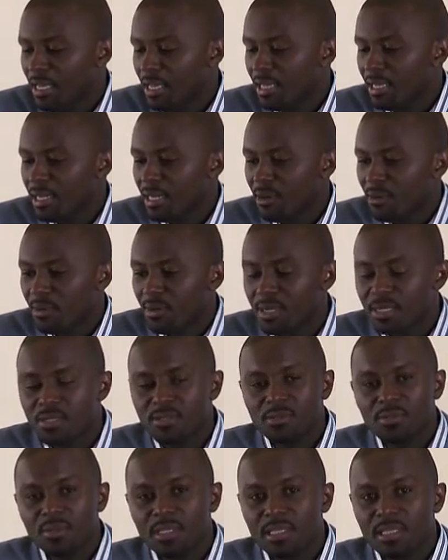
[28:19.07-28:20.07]
in
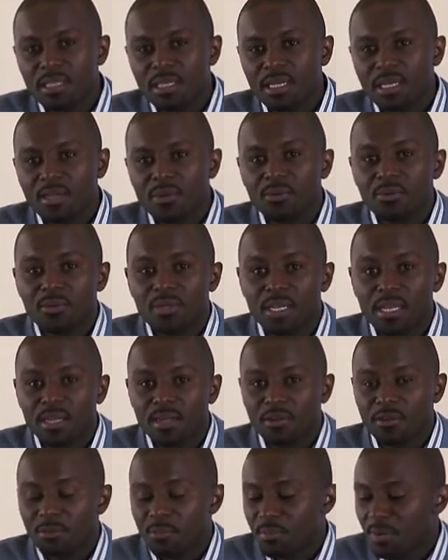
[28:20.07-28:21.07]
accordance with good
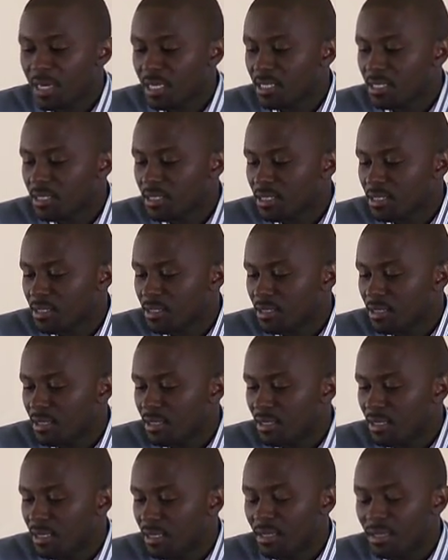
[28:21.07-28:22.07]
clinical practice.
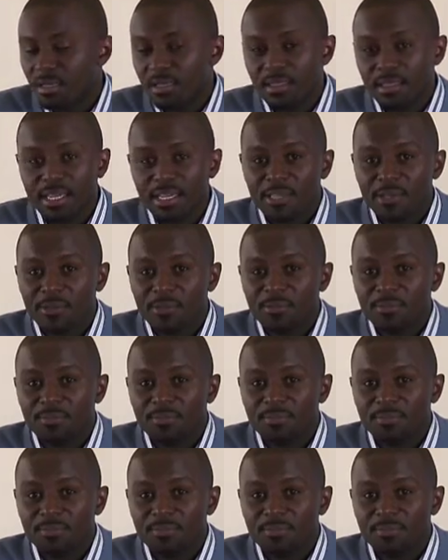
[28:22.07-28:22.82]
Thank you.